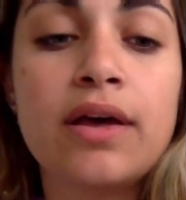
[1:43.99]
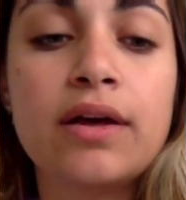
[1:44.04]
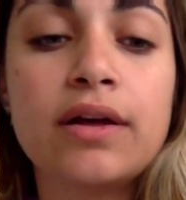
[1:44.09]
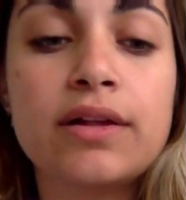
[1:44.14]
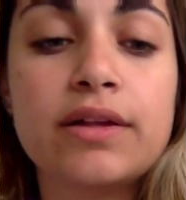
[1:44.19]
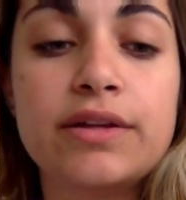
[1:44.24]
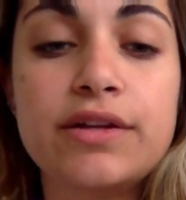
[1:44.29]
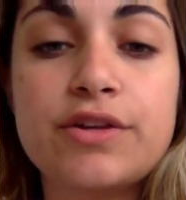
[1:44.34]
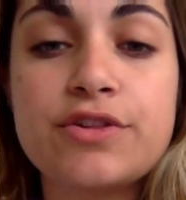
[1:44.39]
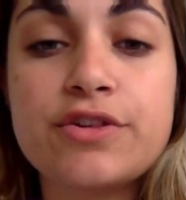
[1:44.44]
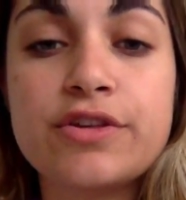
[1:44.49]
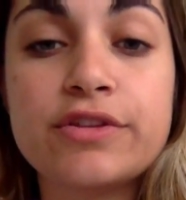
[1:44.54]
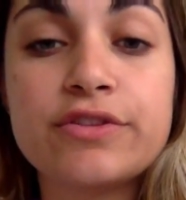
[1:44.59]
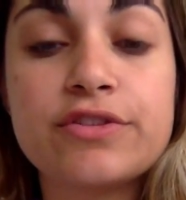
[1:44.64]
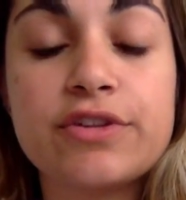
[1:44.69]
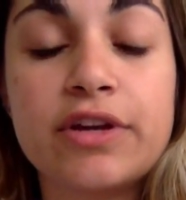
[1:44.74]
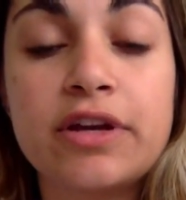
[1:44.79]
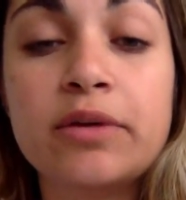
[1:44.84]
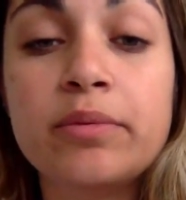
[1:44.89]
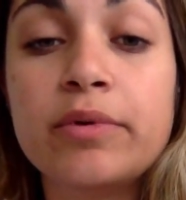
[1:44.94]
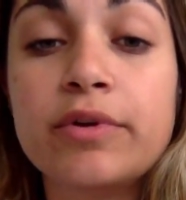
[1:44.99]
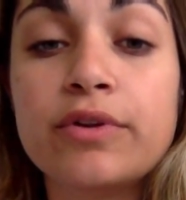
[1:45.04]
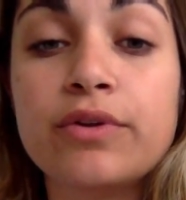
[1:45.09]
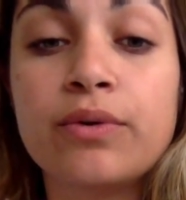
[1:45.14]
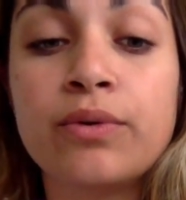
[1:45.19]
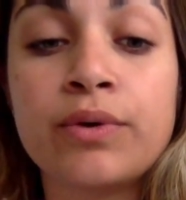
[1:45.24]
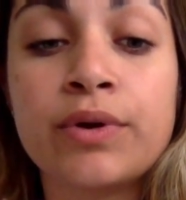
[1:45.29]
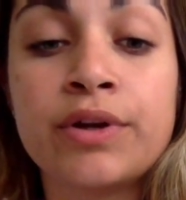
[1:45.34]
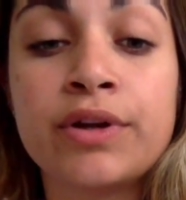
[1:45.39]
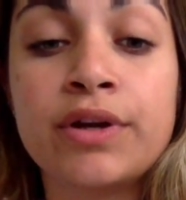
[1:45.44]
clinicians are able to
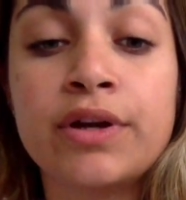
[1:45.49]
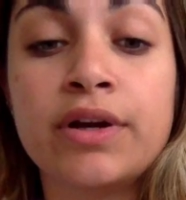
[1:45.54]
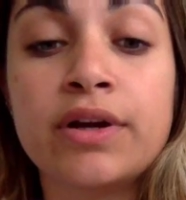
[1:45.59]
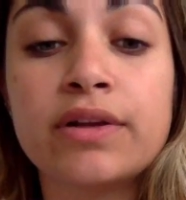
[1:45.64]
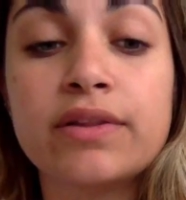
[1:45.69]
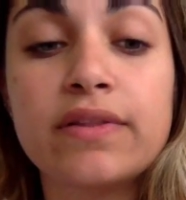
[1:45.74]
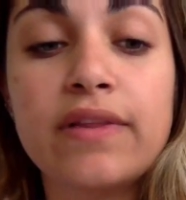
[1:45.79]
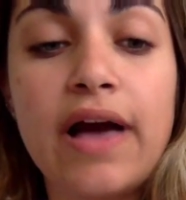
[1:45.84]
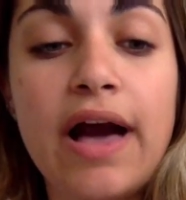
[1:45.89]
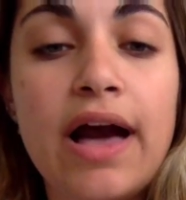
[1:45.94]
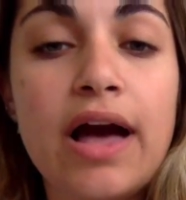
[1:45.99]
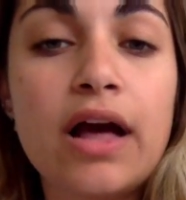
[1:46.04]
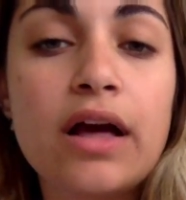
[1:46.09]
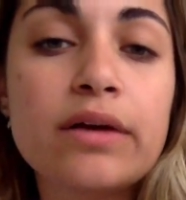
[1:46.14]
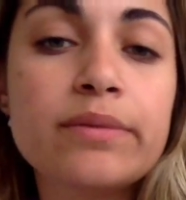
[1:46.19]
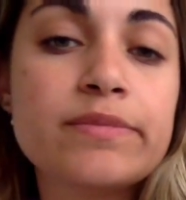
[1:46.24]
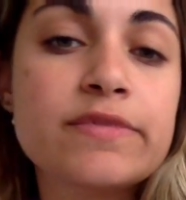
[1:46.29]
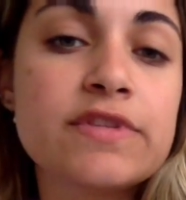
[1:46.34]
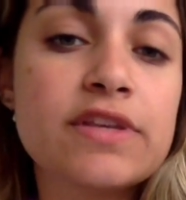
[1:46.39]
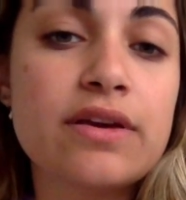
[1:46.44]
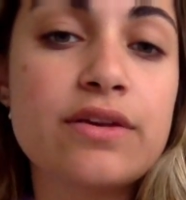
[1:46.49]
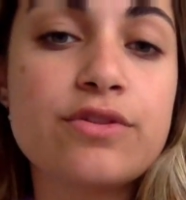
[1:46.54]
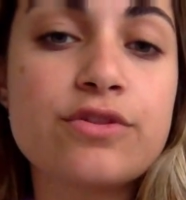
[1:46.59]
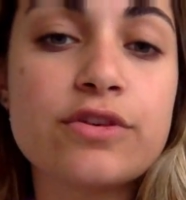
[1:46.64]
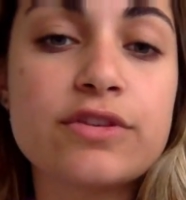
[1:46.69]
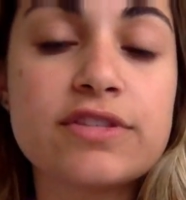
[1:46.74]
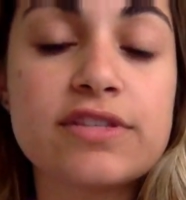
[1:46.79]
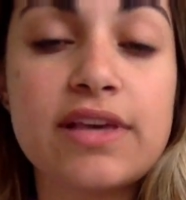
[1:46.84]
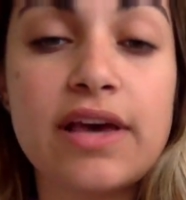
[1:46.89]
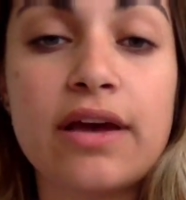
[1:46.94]
order labs and
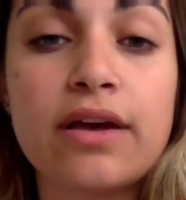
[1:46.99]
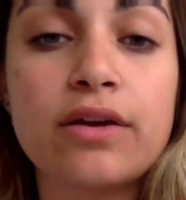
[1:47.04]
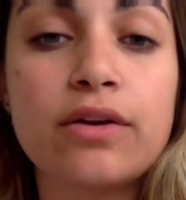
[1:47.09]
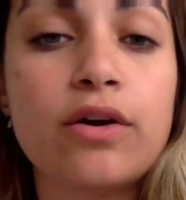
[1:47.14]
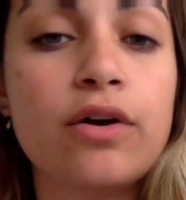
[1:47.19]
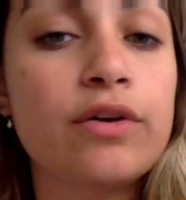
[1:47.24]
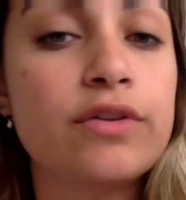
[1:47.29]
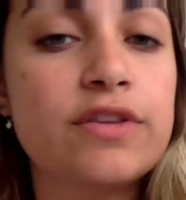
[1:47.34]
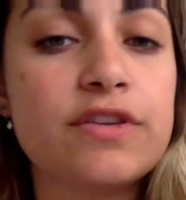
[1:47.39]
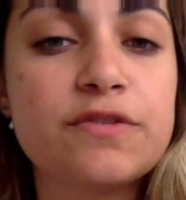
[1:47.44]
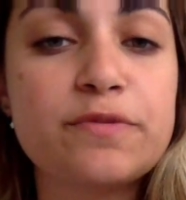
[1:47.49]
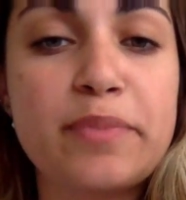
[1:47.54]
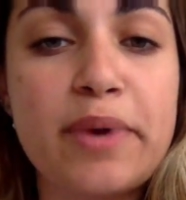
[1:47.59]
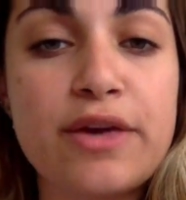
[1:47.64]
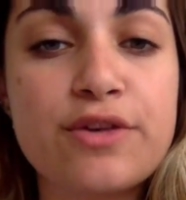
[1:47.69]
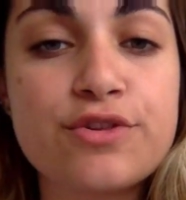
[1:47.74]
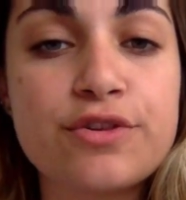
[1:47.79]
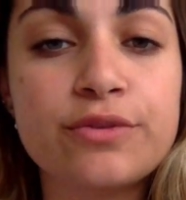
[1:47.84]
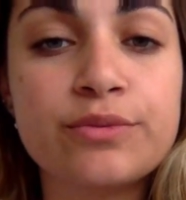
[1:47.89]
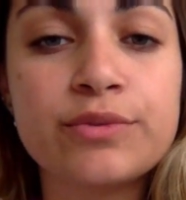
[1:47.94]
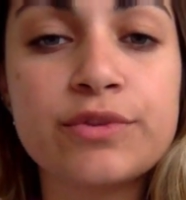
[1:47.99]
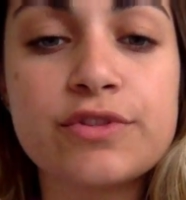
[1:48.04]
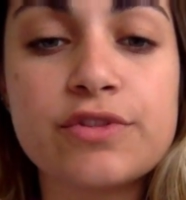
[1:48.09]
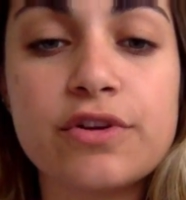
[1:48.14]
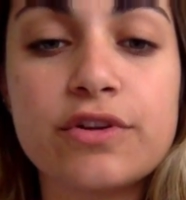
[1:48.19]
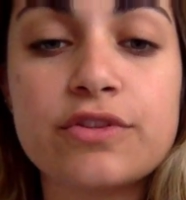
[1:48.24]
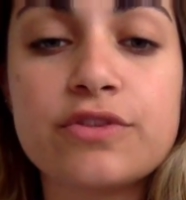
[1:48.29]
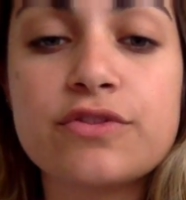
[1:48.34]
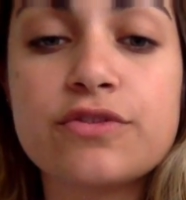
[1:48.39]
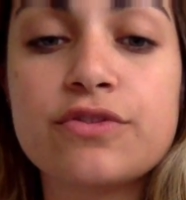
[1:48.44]
just get all these patient
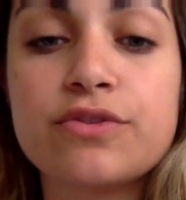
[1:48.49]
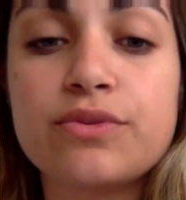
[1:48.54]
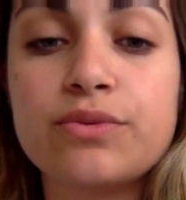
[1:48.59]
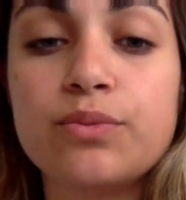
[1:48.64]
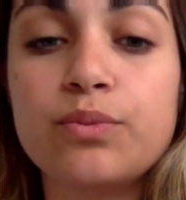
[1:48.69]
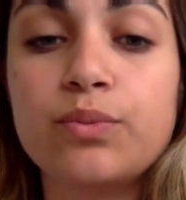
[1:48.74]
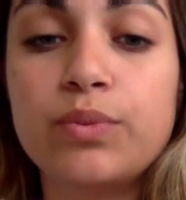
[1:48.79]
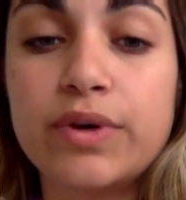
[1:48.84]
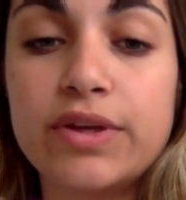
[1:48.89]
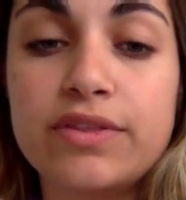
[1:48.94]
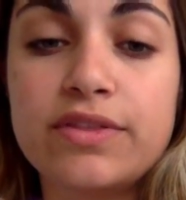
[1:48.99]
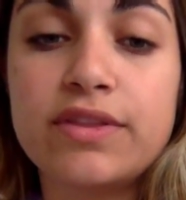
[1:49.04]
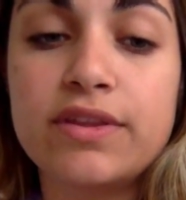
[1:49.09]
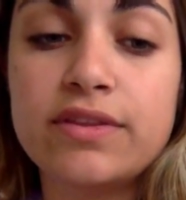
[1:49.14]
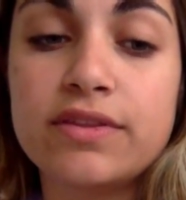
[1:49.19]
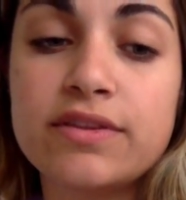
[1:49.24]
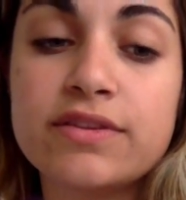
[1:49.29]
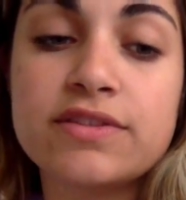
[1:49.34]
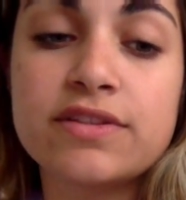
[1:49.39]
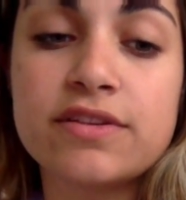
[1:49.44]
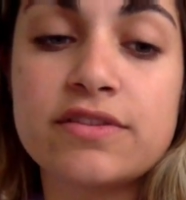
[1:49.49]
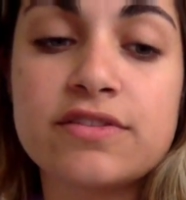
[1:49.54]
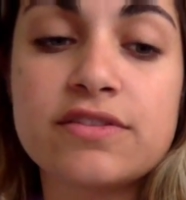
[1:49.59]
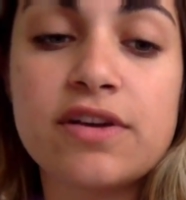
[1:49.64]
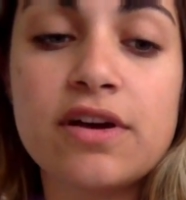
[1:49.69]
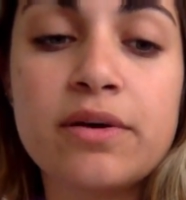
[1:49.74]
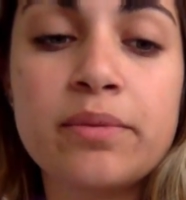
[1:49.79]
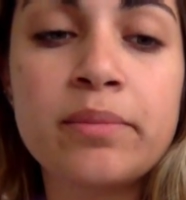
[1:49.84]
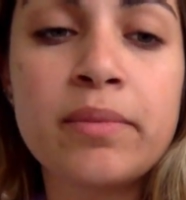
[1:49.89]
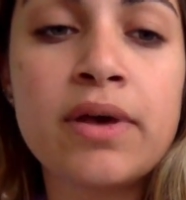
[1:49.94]
results within the
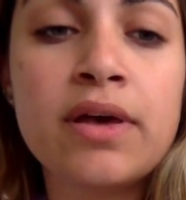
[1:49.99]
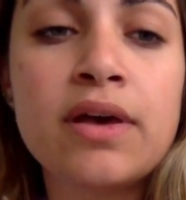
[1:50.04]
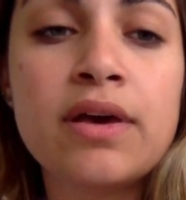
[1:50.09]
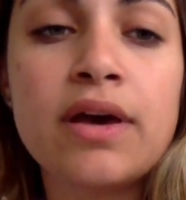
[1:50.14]
system,